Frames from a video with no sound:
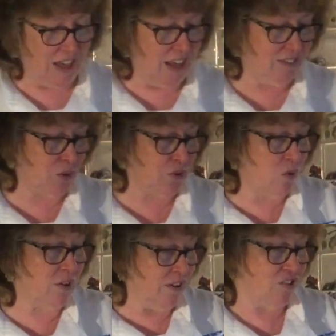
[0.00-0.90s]
to add, those are
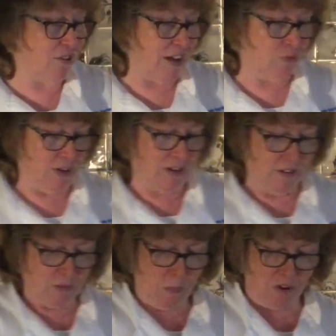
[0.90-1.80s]
all our dry
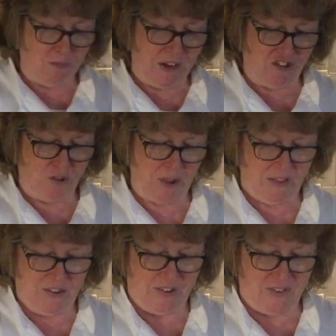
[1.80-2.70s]
ingredients, so we want to make sure
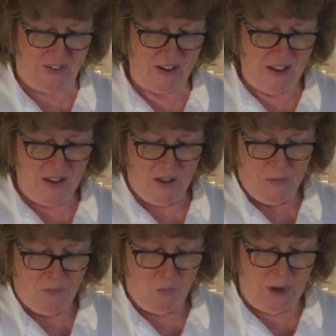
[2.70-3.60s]
that they're just
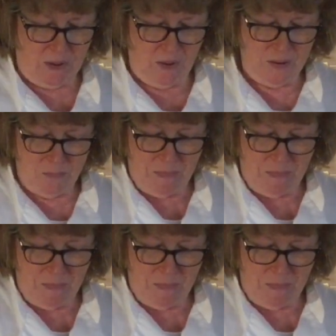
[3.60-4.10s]
well